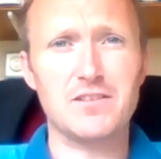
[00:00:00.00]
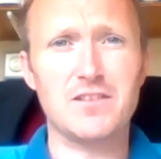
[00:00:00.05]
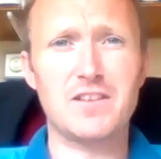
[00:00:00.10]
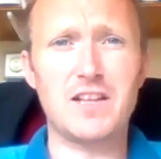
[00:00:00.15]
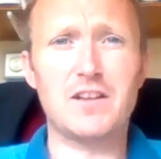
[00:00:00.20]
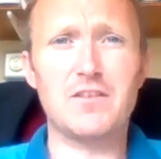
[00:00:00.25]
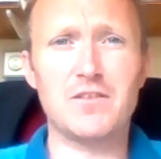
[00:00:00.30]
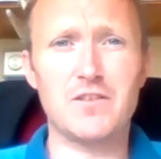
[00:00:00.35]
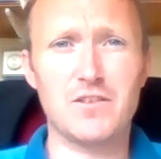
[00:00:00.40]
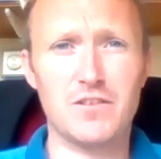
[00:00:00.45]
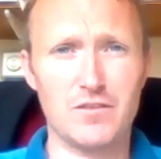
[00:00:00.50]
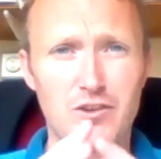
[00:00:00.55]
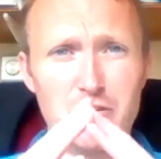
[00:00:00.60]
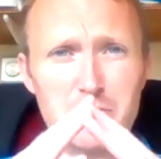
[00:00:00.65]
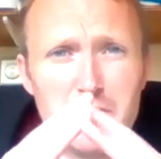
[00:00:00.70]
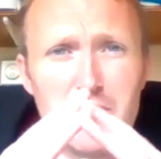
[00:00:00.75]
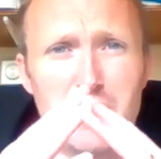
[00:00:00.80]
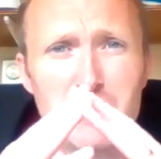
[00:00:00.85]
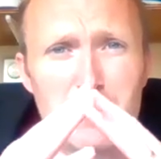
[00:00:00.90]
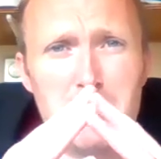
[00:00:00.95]
I think as a
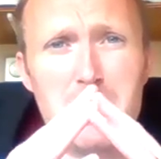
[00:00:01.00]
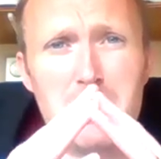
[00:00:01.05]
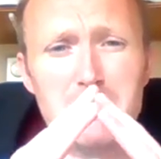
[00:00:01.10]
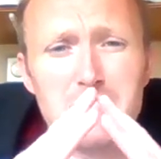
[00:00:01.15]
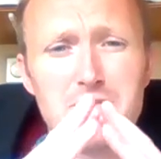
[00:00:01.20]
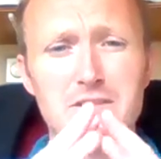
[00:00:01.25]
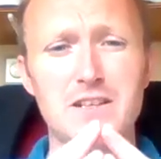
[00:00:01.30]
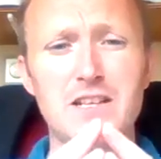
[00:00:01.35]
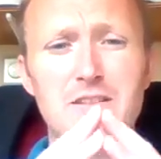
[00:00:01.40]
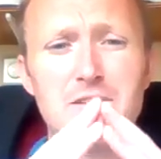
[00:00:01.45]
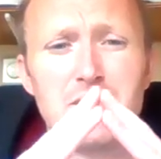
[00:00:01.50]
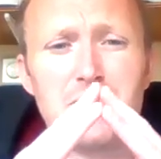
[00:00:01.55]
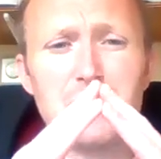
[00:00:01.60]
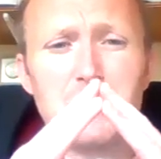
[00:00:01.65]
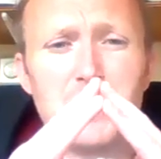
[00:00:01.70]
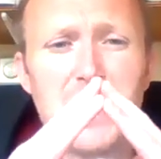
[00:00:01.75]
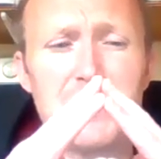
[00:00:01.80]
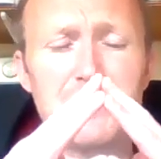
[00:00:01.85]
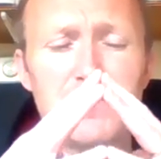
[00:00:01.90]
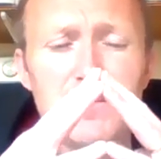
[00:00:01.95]
summit of a mountain,
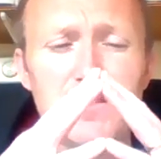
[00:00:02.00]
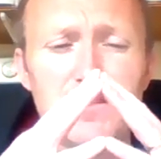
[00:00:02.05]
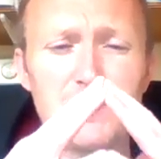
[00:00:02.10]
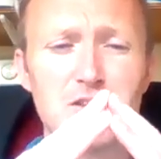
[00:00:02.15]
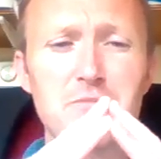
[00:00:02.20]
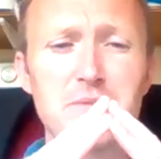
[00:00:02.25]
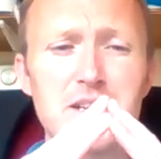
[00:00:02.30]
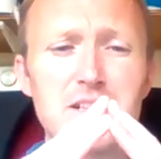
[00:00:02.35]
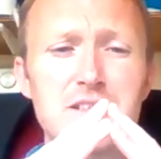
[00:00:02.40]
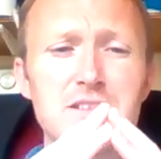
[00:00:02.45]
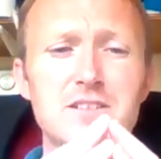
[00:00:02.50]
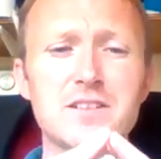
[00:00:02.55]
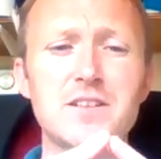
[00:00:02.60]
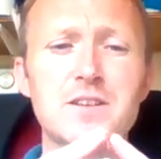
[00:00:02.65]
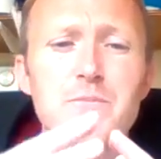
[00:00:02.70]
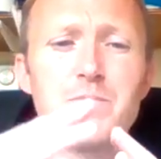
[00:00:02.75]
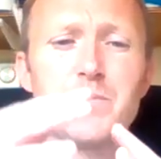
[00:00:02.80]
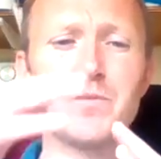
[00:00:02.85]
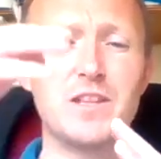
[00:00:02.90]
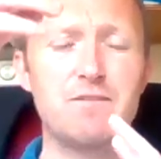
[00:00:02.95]
when you have a summit,
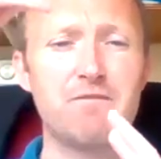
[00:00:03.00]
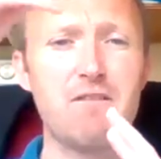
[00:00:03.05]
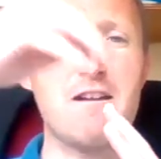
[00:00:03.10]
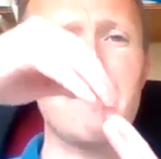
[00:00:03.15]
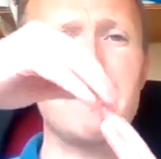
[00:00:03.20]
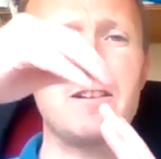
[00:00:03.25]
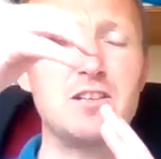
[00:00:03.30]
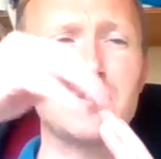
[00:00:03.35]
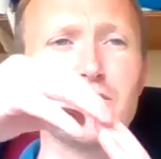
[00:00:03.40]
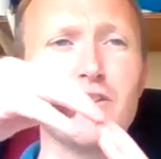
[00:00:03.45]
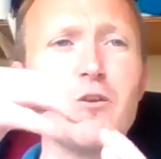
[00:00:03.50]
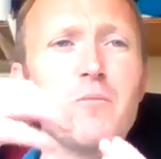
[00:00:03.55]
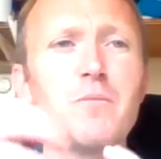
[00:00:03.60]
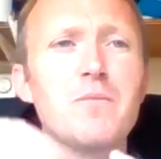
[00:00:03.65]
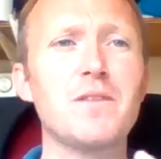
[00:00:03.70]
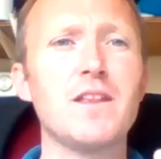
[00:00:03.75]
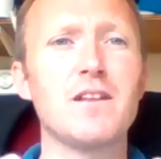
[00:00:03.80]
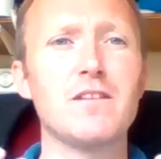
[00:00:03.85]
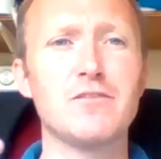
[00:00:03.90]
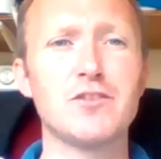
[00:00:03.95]
the very top,
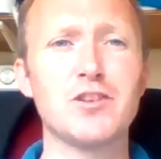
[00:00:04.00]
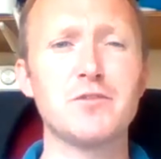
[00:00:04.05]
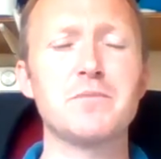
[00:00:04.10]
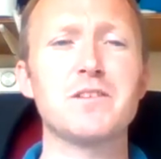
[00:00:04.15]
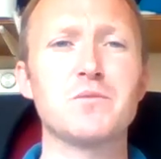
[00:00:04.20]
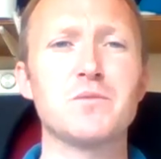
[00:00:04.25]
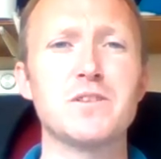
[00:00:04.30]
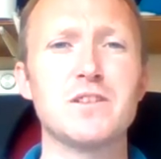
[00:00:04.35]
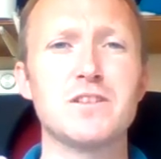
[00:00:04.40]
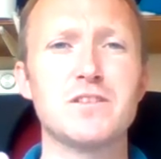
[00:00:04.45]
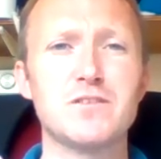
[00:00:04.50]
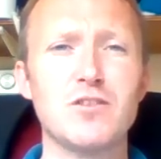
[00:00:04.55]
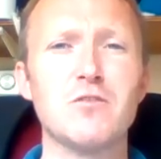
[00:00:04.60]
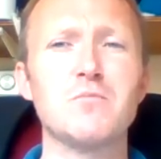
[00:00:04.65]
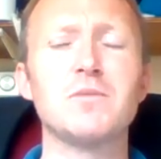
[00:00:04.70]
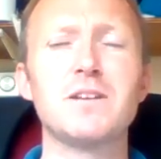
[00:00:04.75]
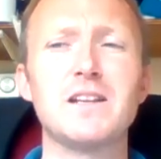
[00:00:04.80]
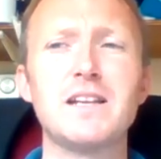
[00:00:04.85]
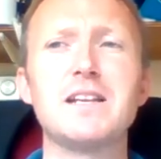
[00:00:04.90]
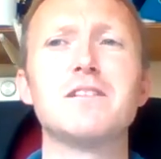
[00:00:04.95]
a summit is where the
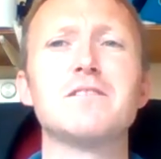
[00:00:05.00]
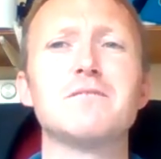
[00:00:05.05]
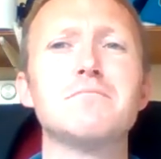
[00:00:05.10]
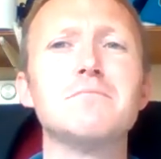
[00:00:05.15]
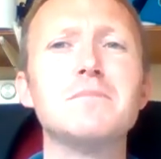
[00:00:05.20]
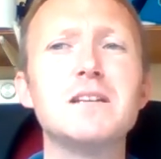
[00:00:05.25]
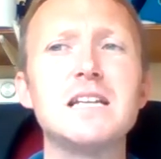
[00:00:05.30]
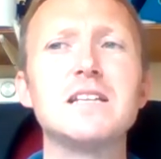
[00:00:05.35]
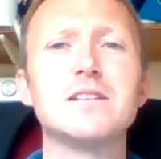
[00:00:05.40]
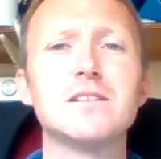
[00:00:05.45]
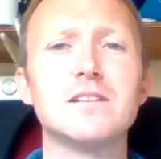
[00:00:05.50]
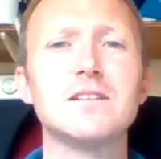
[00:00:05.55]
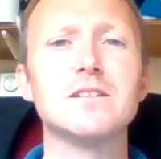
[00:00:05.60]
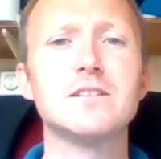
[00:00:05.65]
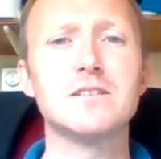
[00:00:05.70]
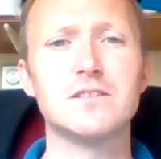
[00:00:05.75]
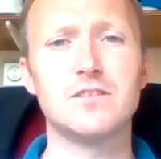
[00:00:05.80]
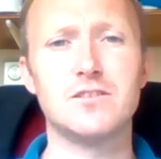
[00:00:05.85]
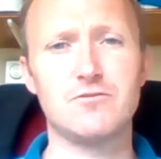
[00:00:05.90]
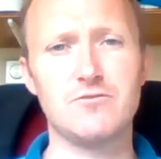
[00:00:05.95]
top leaders meet
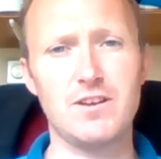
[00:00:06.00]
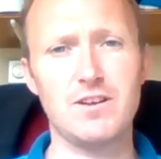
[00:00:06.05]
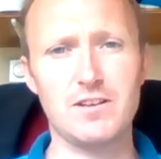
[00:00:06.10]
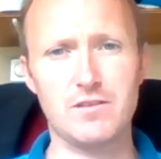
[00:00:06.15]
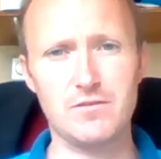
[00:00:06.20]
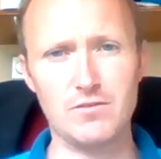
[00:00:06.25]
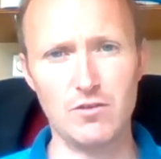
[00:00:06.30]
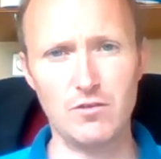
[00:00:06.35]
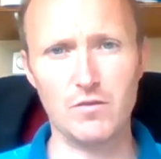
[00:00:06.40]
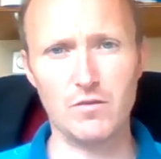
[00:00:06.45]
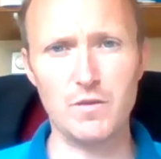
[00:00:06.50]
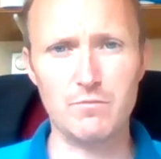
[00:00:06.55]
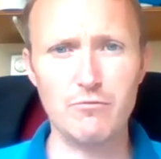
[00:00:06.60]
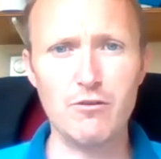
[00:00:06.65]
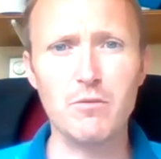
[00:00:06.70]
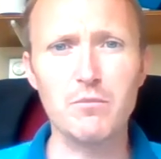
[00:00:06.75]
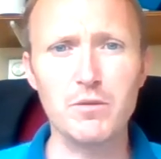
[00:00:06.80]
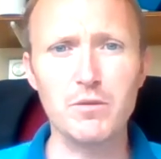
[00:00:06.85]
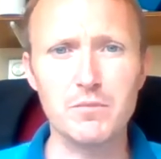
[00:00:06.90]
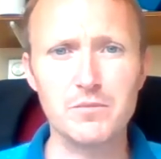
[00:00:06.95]
to try and solve the
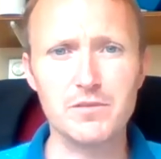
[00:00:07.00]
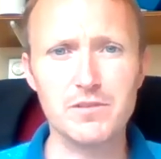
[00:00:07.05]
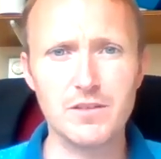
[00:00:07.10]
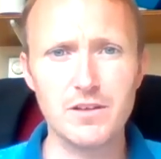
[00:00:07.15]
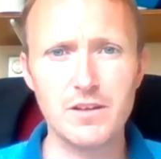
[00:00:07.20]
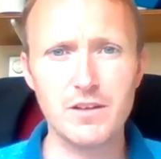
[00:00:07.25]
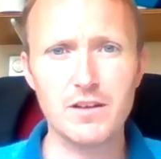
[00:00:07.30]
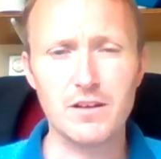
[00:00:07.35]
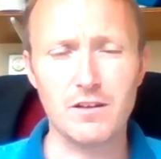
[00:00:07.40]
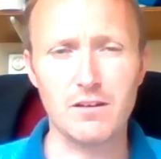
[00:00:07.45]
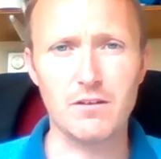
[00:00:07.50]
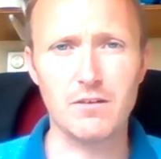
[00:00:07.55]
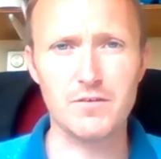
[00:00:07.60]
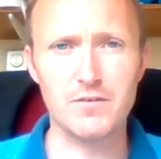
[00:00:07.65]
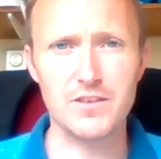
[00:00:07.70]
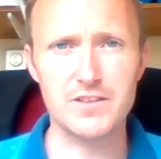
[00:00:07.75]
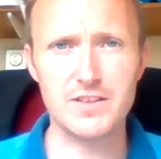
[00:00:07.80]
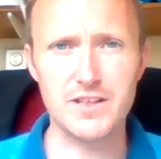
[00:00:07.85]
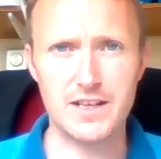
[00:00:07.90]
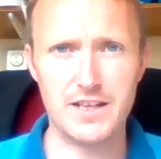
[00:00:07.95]
problems of
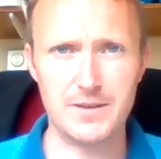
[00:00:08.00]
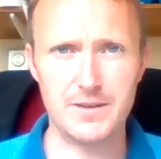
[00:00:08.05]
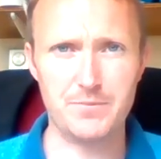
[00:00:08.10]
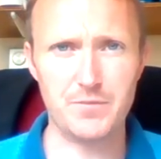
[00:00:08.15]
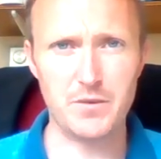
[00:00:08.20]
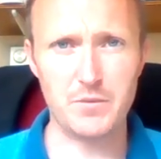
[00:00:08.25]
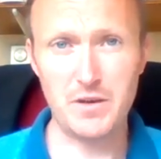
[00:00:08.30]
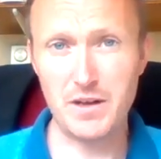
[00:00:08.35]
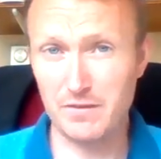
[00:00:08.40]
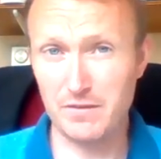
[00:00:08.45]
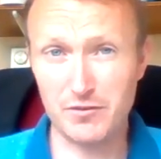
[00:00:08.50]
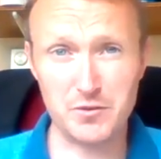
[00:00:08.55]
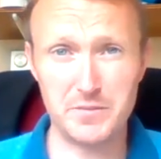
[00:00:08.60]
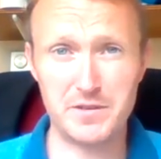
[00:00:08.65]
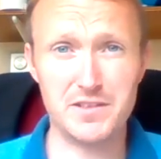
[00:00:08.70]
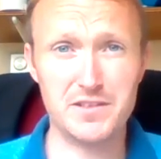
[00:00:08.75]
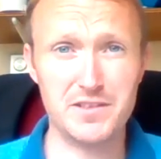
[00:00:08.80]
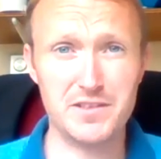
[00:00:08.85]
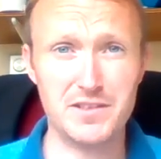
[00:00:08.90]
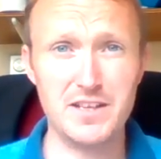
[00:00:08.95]
the day. And we have
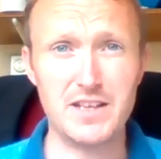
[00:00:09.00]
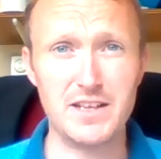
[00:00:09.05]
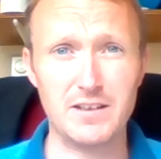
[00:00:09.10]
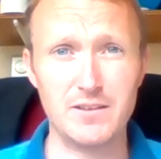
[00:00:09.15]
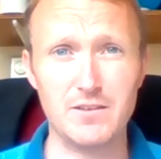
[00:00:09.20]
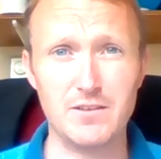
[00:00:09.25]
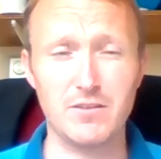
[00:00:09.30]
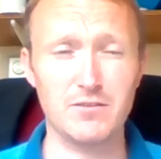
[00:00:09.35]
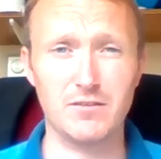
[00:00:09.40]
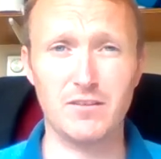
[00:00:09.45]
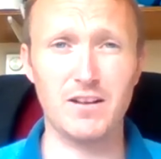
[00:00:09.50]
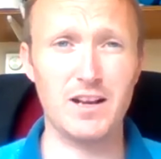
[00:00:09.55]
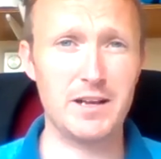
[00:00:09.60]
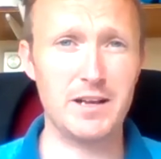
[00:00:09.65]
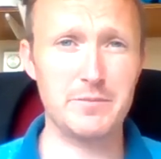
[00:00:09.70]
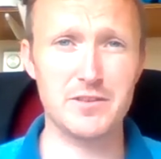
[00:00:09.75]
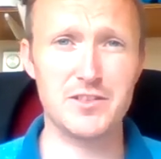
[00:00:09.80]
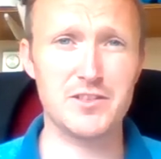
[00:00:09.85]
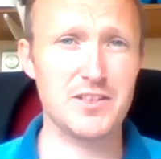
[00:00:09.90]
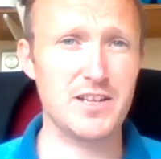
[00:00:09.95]
summits today on
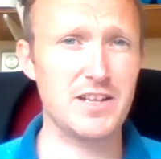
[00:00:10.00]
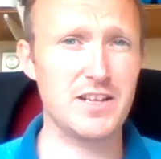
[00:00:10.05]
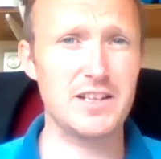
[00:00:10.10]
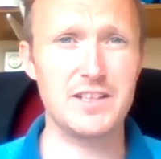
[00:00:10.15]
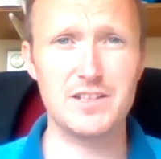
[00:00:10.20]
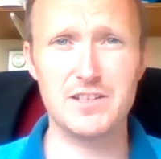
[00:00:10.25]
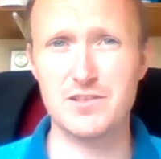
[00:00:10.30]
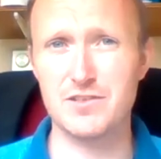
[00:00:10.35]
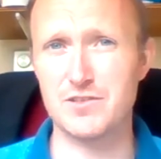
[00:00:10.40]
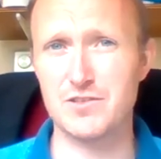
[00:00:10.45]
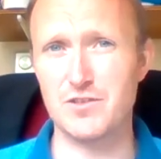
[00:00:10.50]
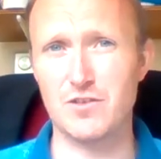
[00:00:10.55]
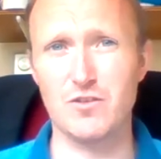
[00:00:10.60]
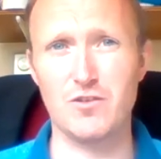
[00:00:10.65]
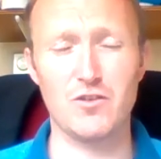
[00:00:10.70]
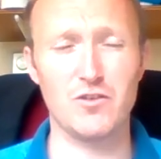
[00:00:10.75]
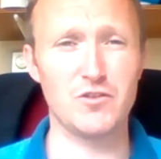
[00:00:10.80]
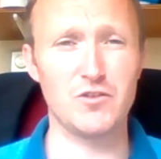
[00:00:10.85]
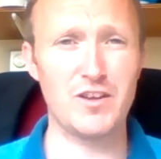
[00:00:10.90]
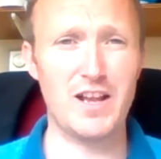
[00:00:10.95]
climate change,
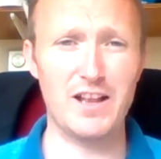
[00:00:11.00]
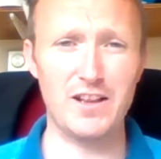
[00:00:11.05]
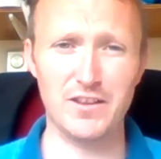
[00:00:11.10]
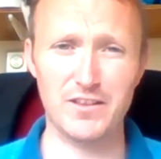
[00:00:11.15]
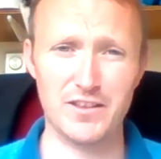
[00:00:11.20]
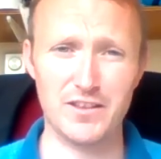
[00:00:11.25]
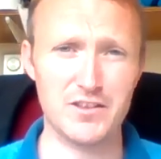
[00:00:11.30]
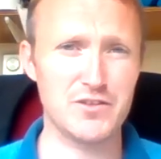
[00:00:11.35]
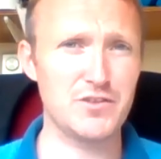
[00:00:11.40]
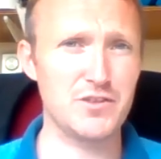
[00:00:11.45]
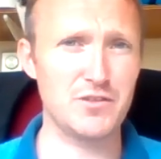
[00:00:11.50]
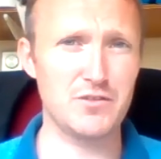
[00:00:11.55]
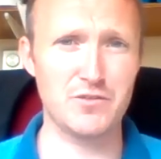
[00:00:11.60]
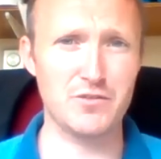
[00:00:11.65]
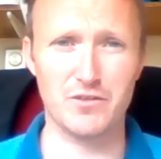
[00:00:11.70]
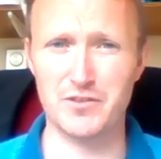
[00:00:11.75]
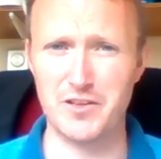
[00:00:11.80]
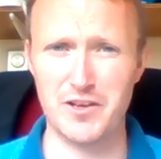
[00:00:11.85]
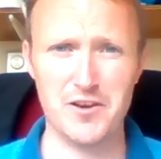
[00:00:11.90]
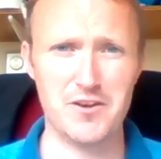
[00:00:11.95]
on health issues,
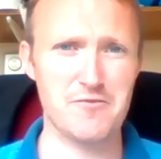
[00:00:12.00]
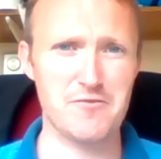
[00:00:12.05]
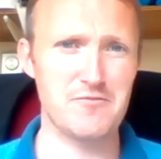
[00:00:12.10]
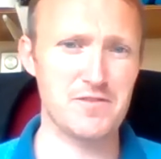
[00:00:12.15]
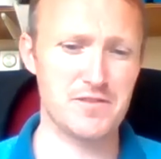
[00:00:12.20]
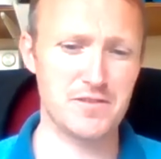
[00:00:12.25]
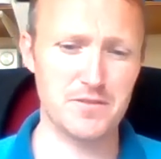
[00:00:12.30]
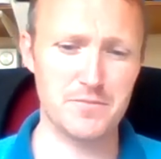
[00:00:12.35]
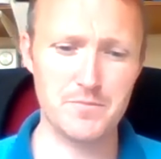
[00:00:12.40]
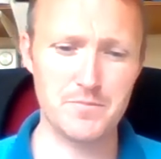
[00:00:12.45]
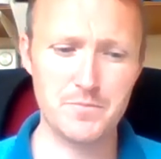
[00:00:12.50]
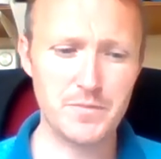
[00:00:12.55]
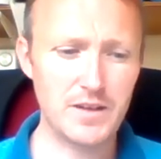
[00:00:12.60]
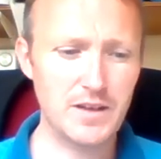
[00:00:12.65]
on terrorism.